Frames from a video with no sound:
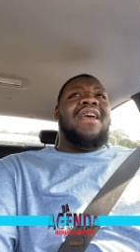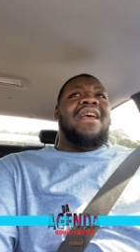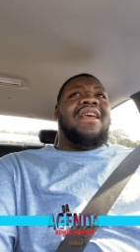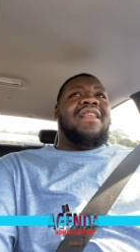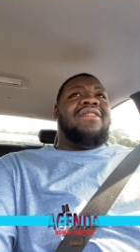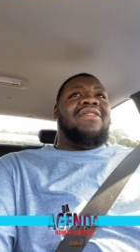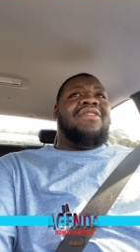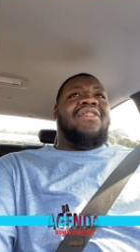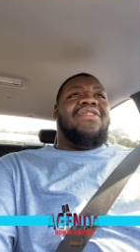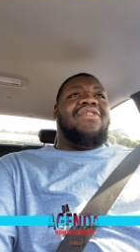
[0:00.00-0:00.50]

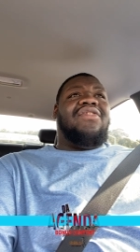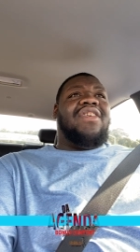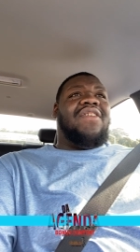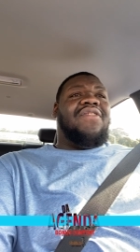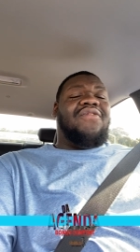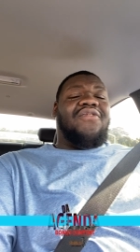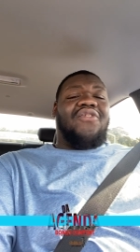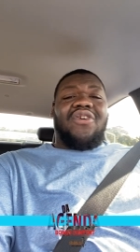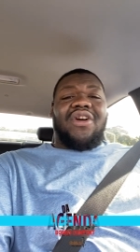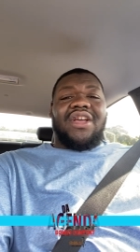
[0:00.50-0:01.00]
this
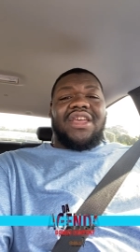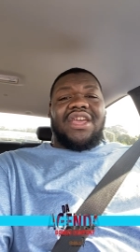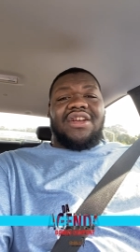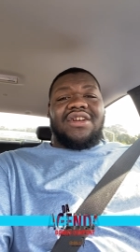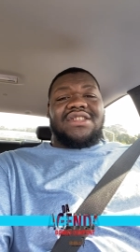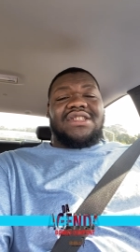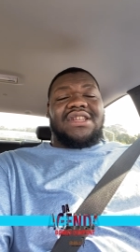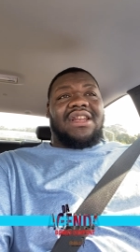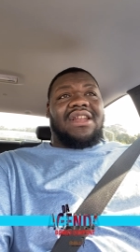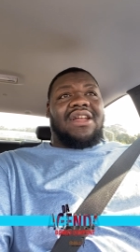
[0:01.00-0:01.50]
4
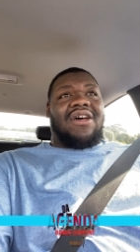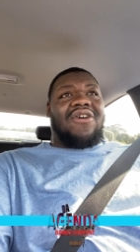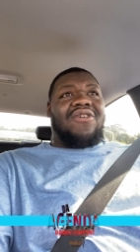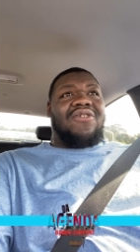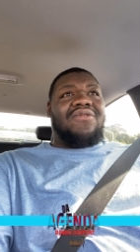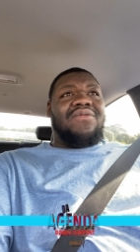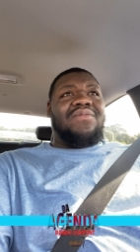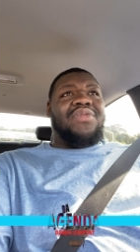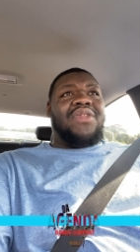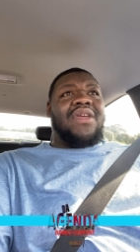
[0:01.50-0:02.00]
years
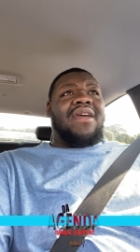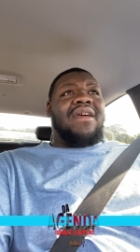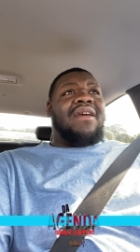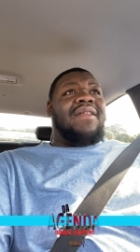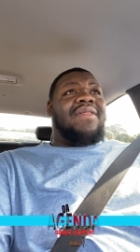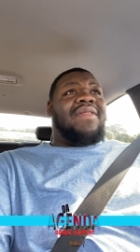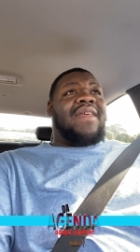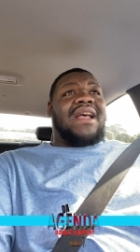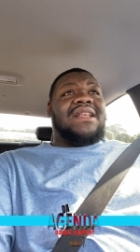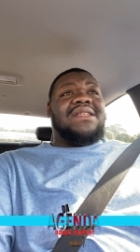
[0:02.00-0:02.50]
alone,
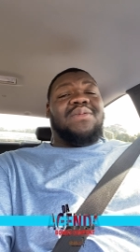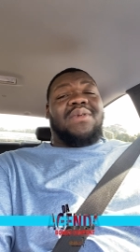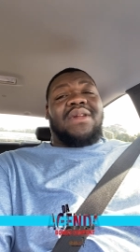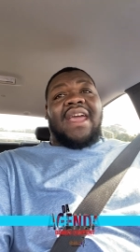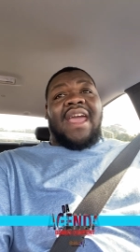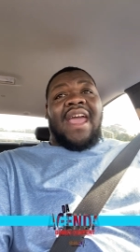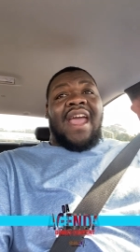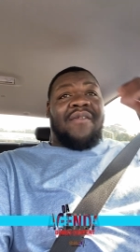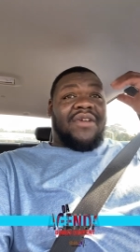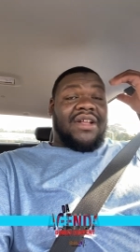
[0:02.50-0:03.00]
that's when
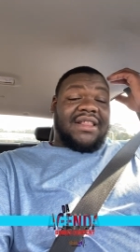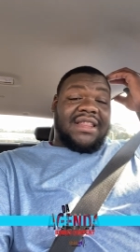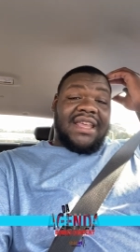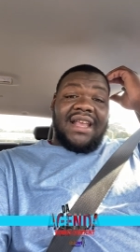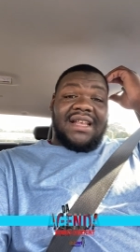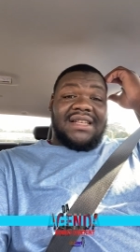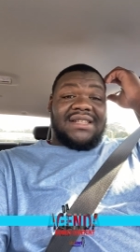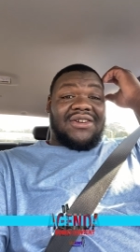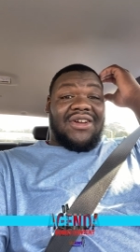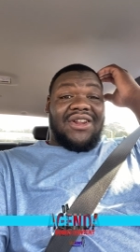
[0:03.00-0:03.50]

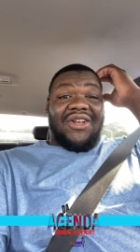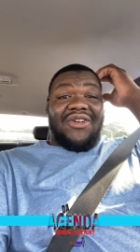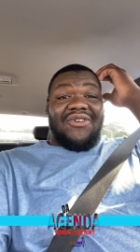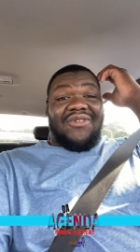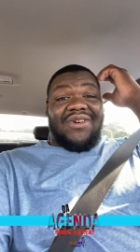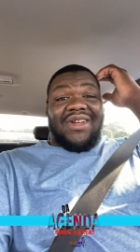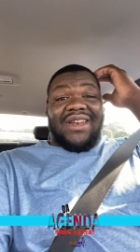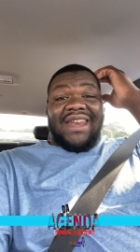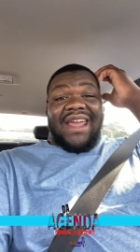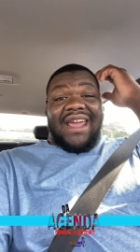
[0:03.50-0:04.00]
everything started
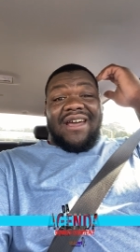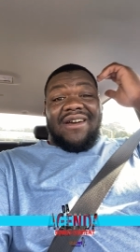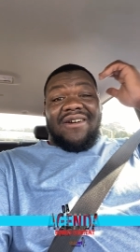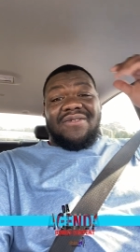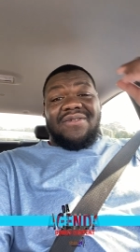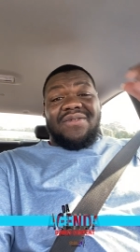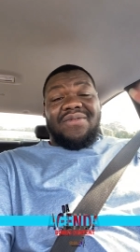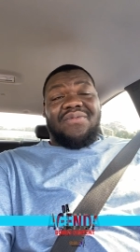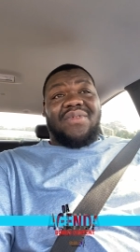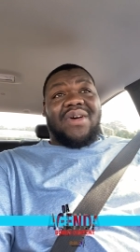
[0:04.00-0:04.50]
going
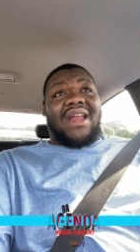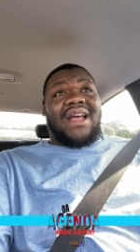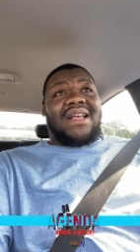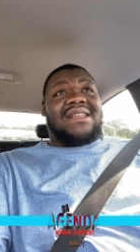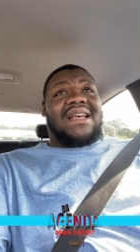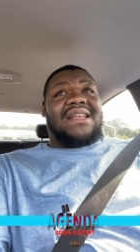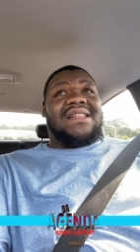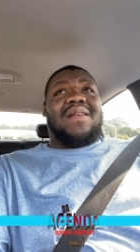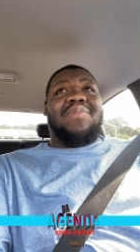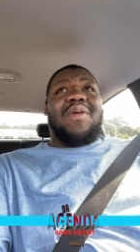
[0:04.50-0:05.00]
down for us
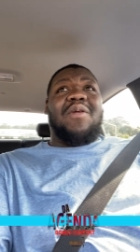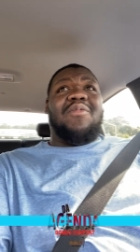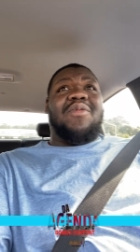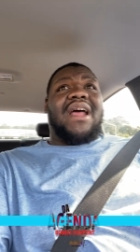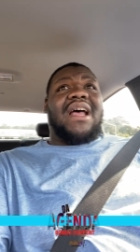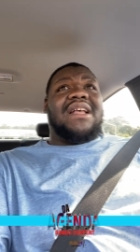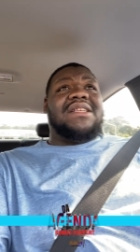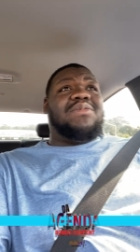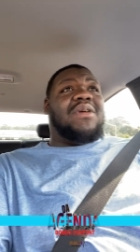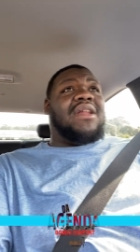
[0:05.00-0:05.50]
as a people.
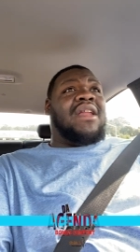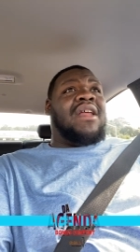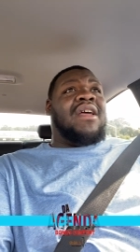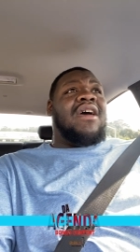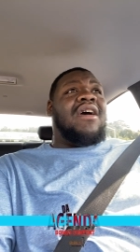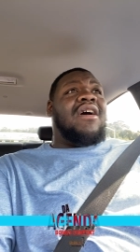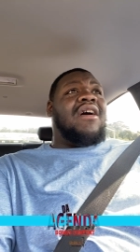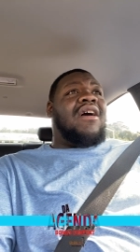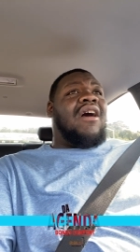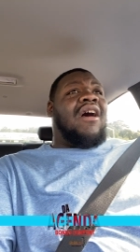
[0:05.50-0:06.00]
That's when
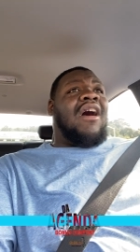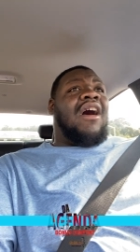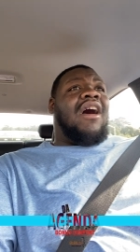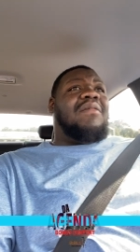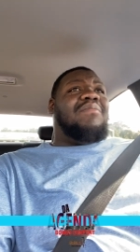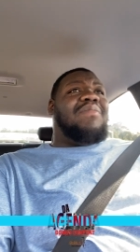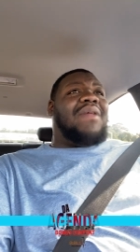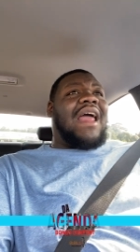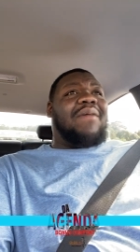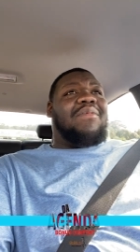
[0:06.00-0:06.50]

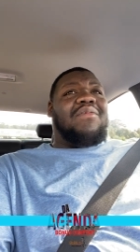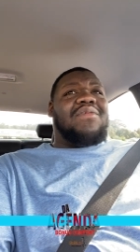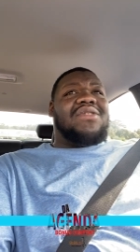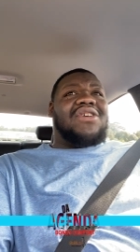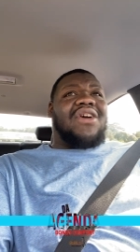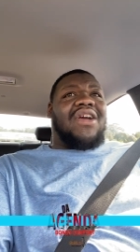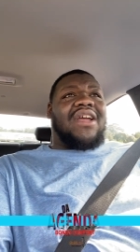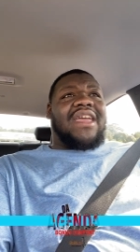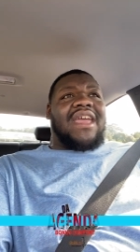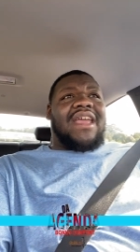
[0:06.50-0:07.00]
all black people
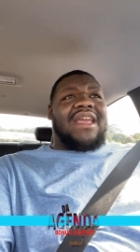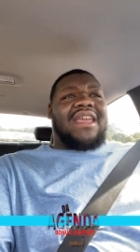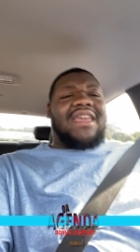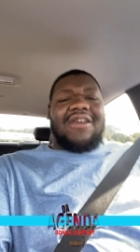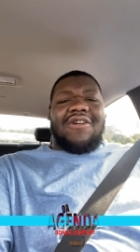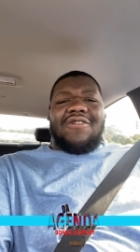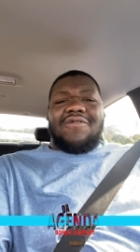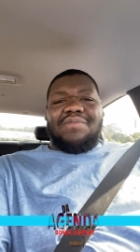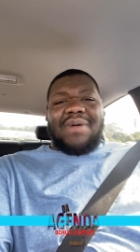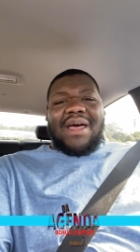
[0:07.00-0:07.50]
started getting
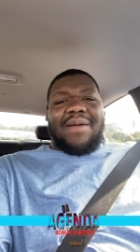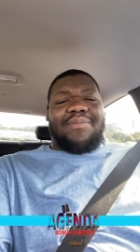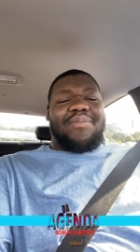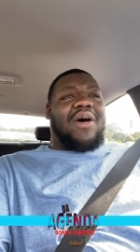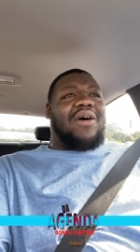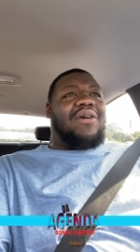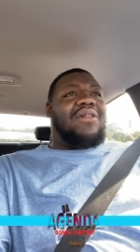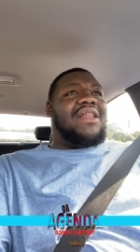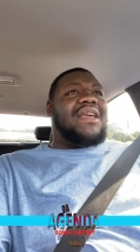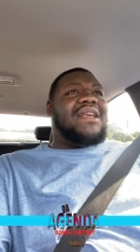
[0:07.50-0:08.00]
killed by
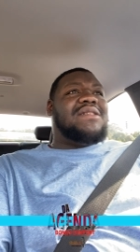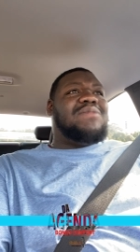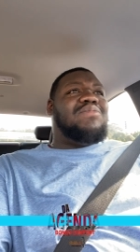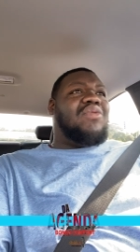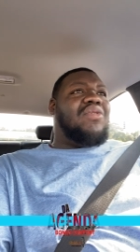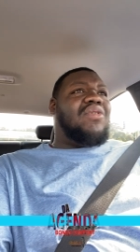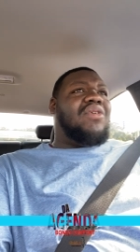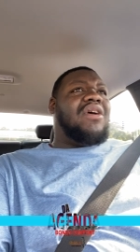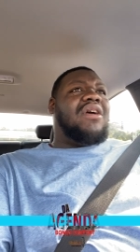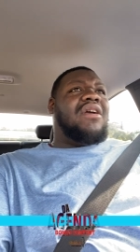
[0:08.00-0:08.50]
police
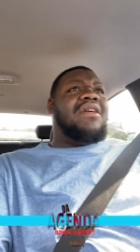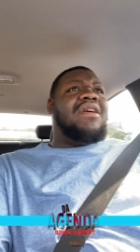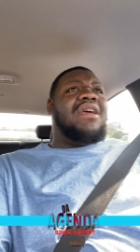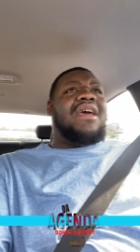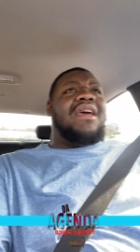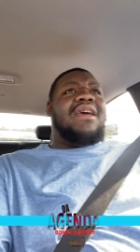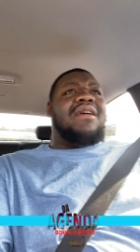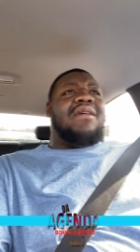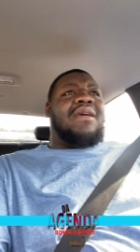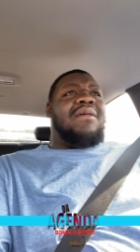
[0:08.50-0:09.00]
more.
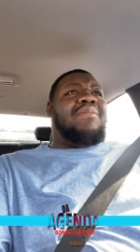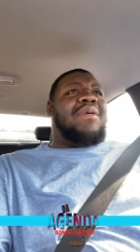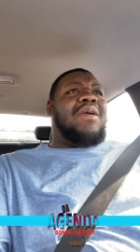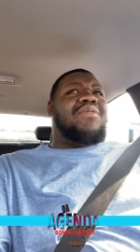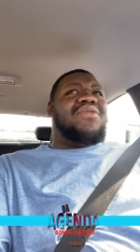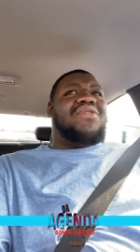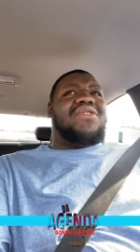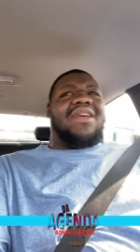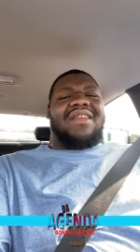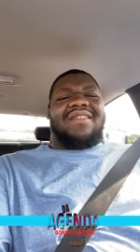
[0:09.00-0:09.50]
And
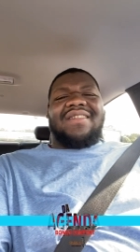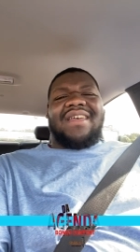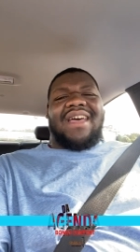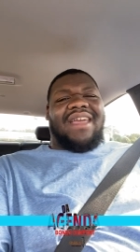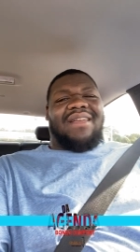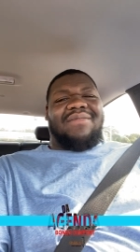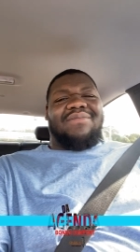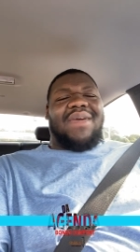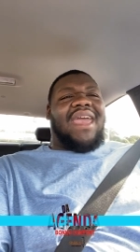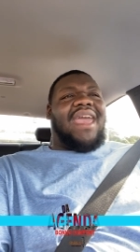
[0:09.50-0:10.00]
people, it's
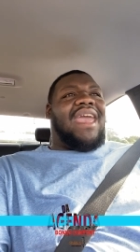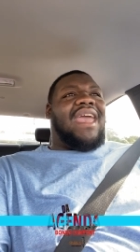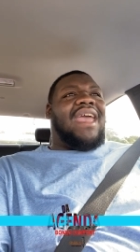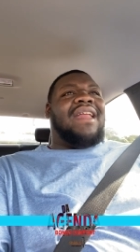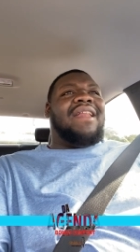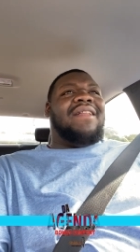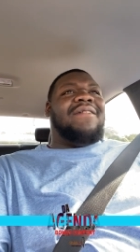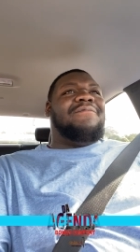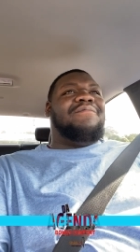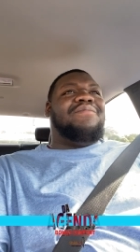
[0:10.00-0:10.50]
like,
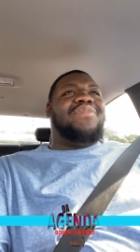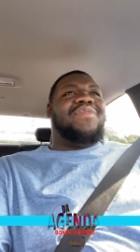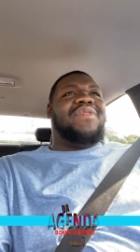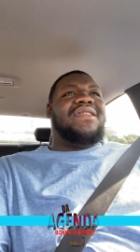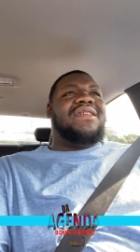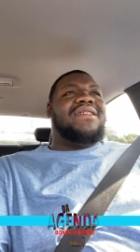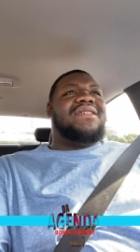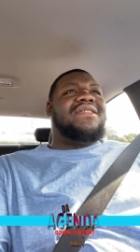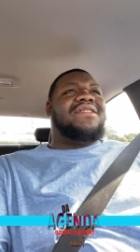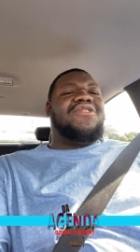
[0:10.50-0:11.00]
man,
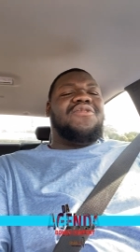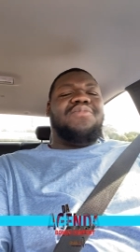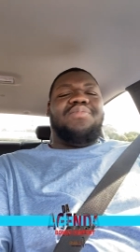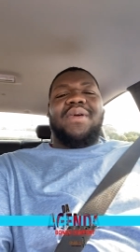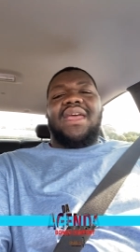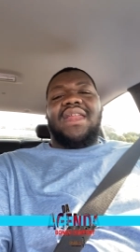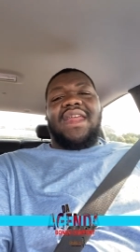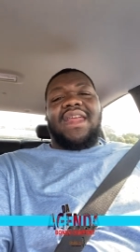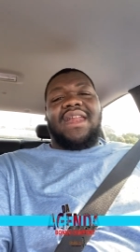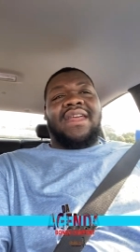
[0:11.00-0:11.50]

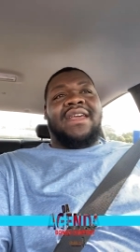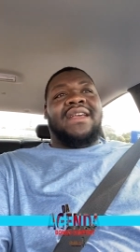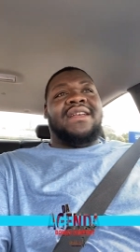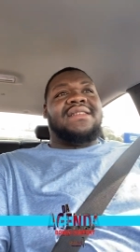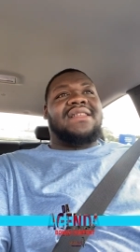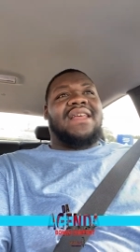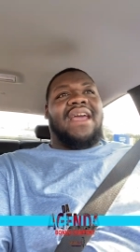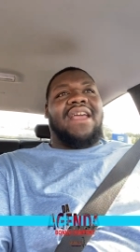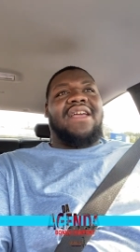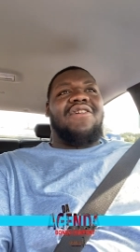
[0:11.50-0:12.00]

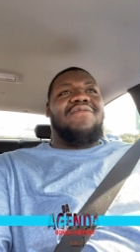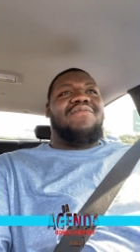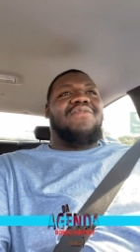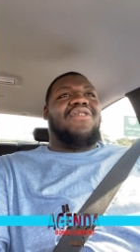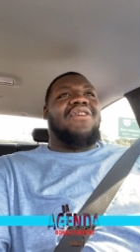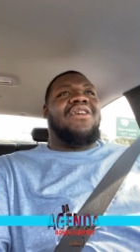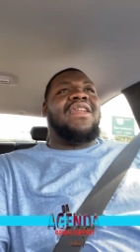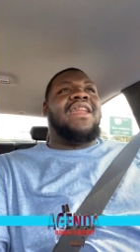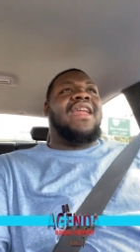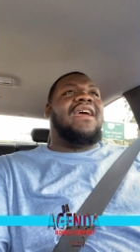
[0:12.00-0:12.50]
stupidiness. Like, come
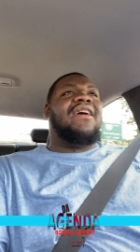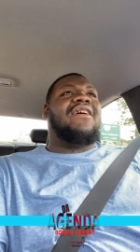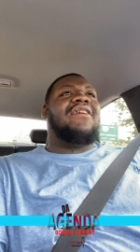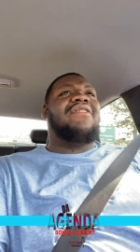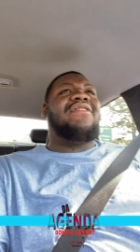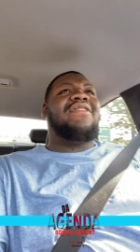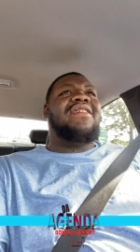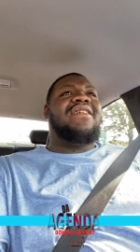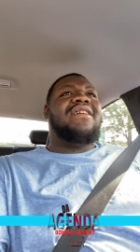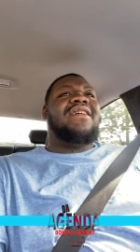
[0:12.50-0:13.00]
on
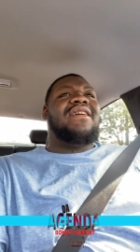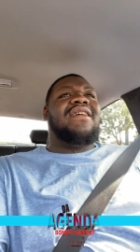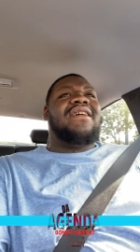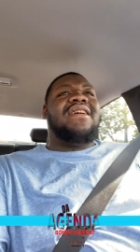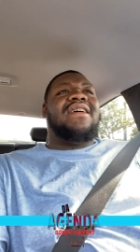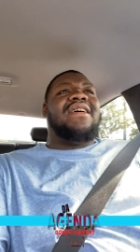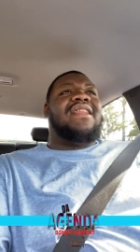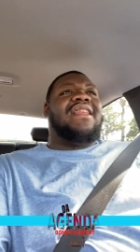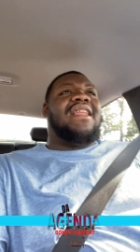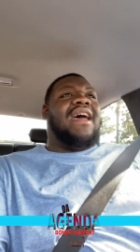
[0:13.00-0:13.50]
now.
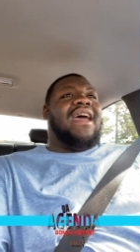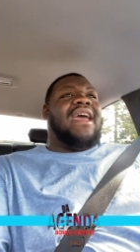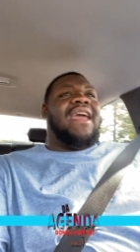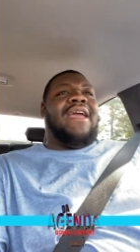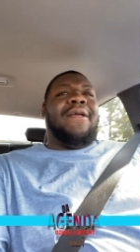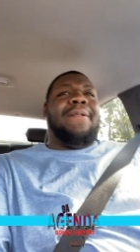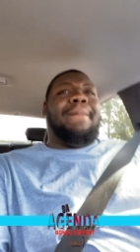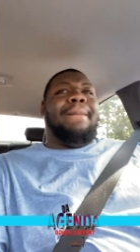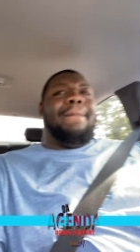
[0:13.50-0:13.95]
Like,